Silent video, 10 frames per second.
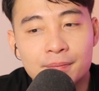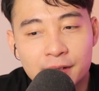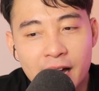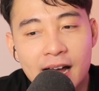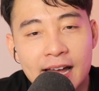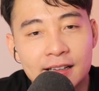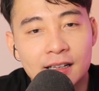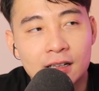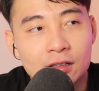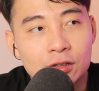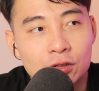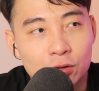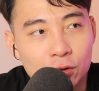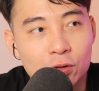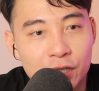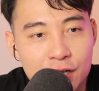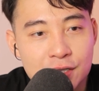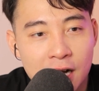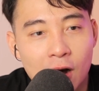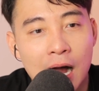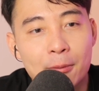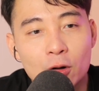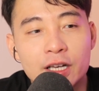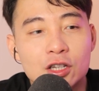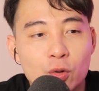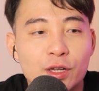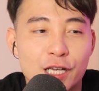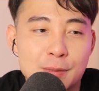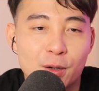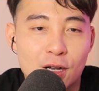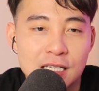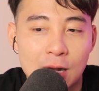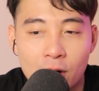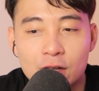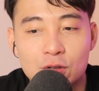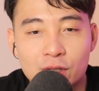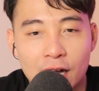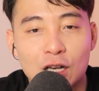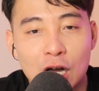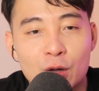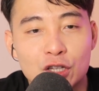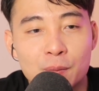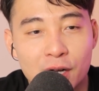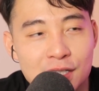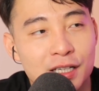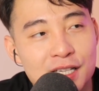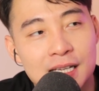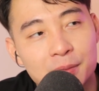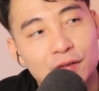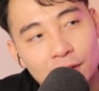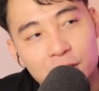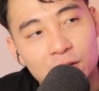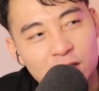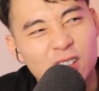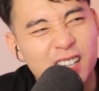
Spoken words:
Yeah, and to do this, I'm only doing this because I want to get along with you because I need something from you.